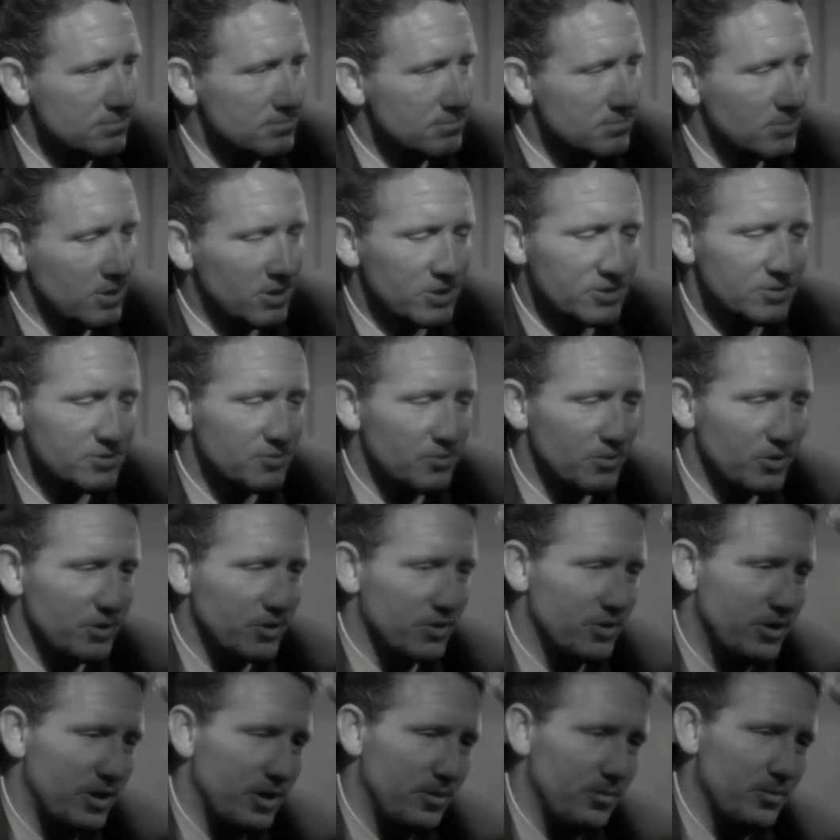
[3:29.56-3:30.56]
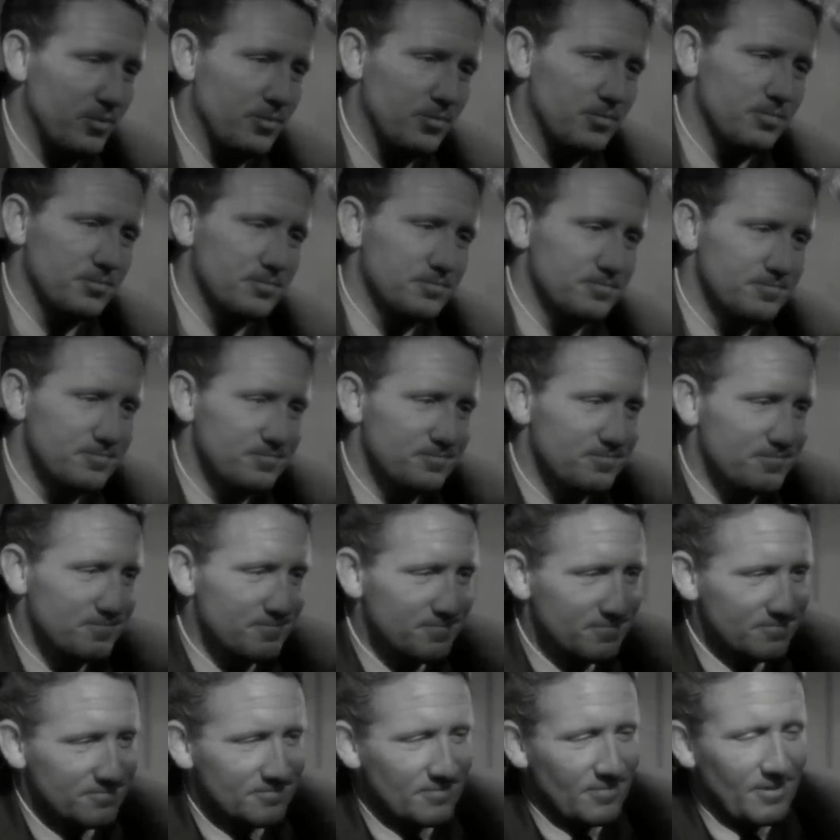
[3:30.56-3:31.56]
That isn't when he came home. Hmm?
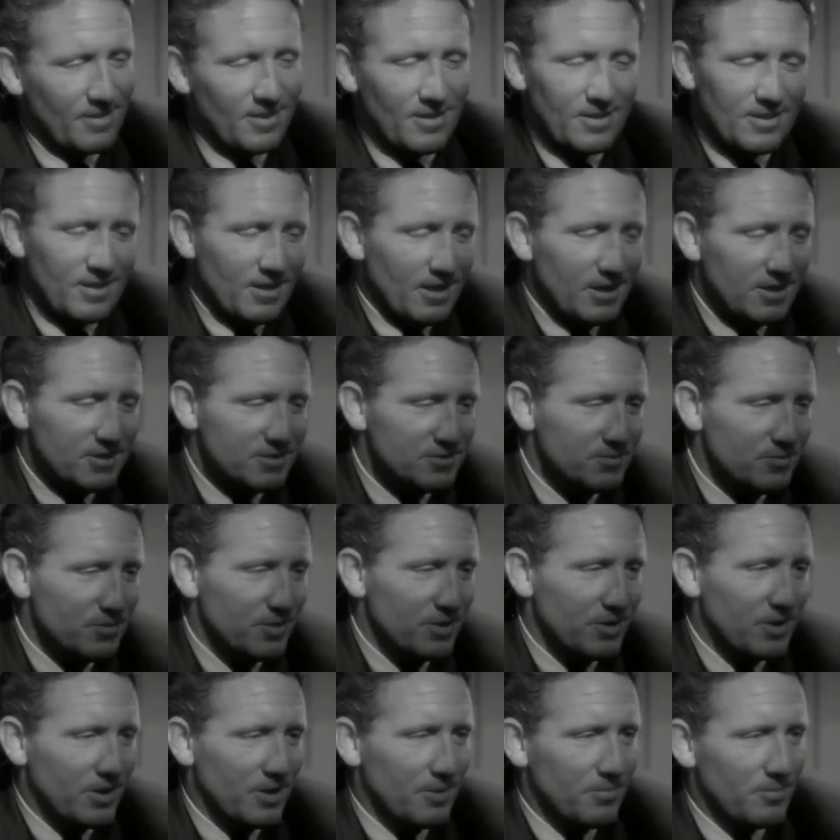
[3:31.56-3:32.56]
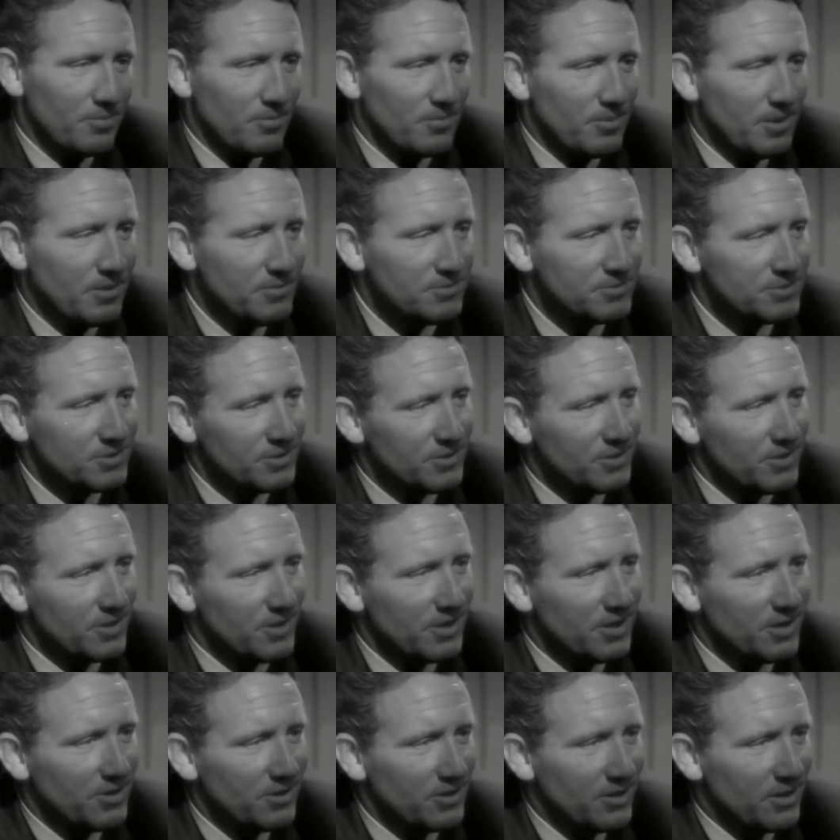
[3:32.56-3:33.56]
That isn't when he came home. I was there the day
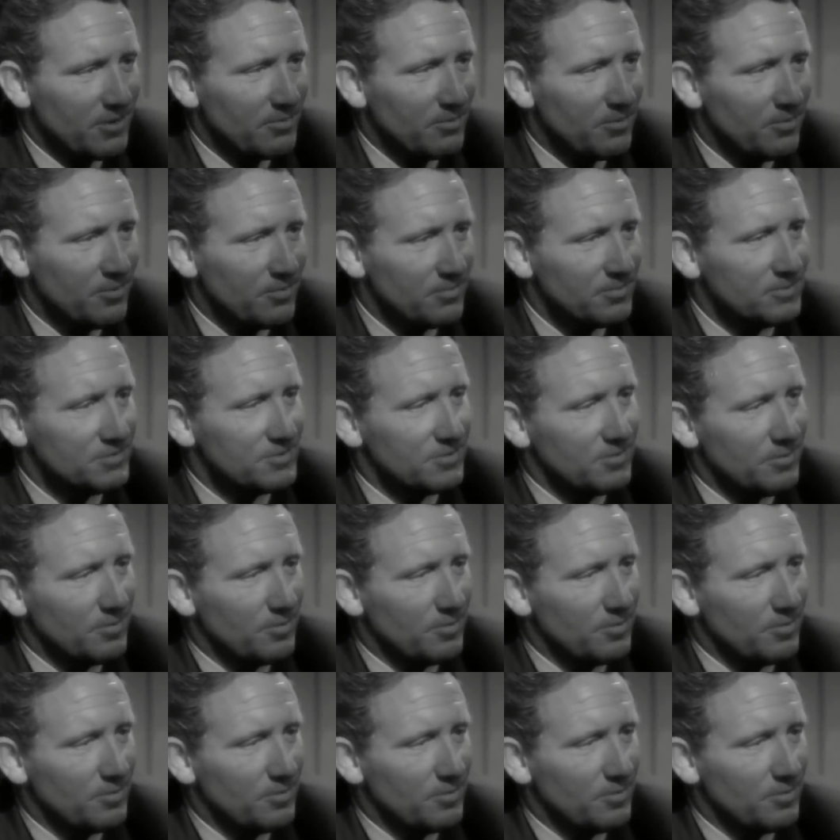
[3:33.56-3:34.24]
he came home. It was in the